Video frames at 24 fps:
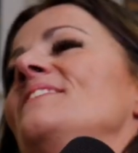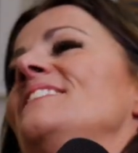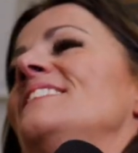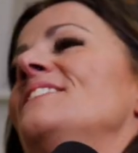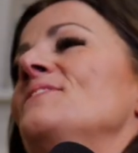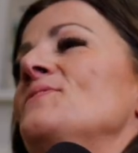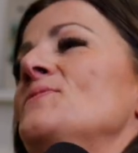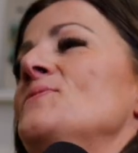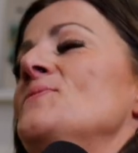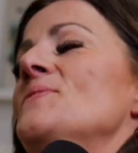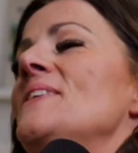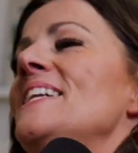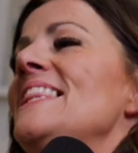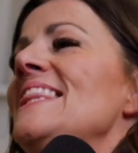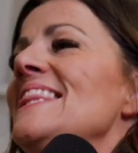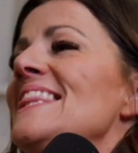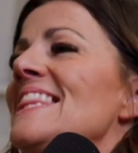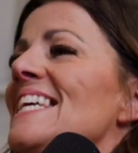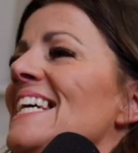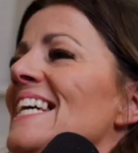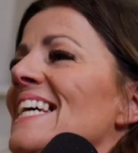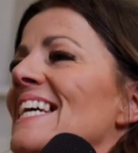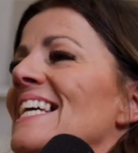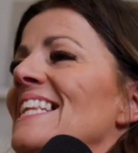One
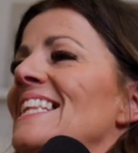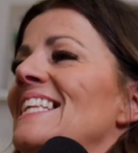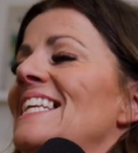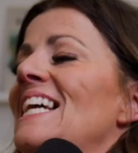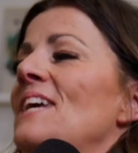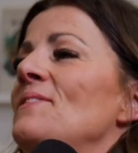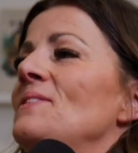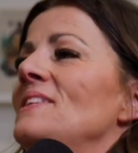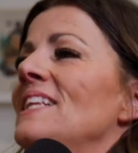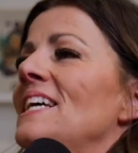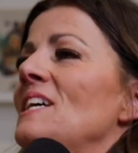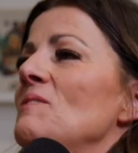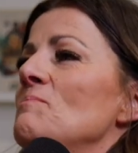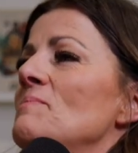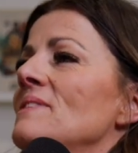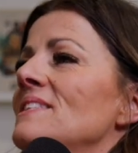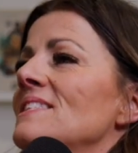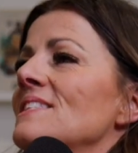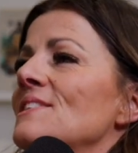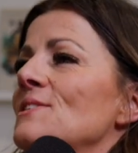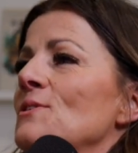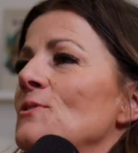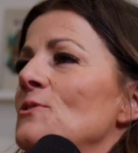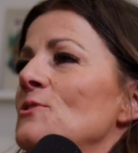thing that I would like
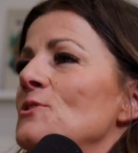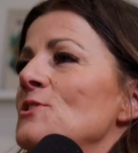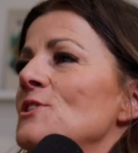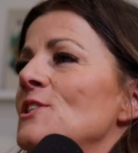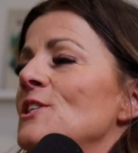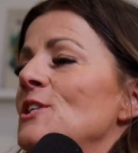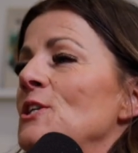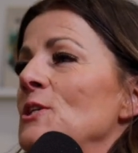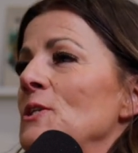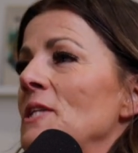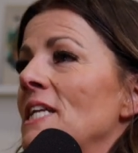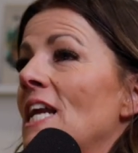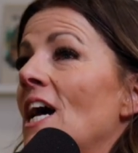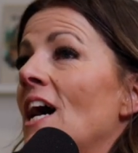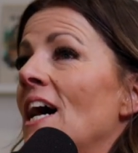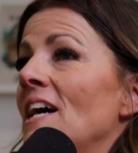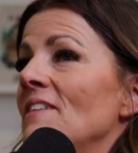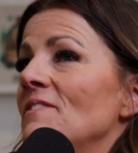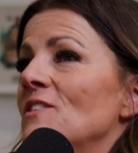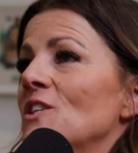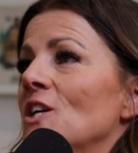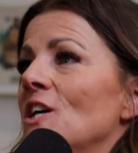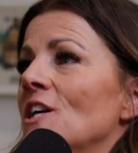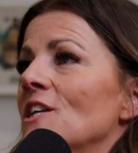business owners to know that
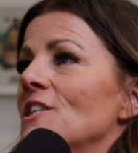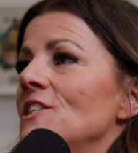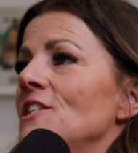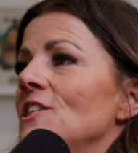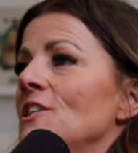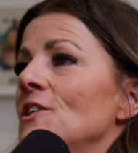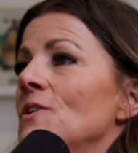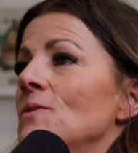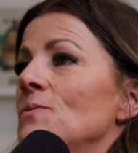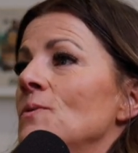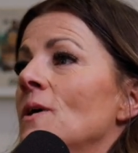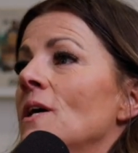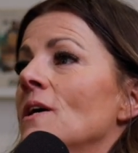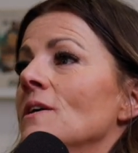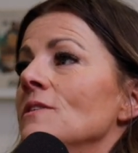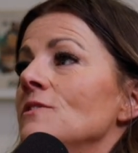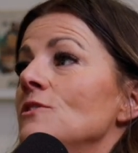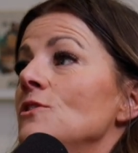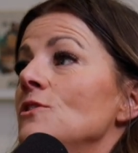I've talked to, well,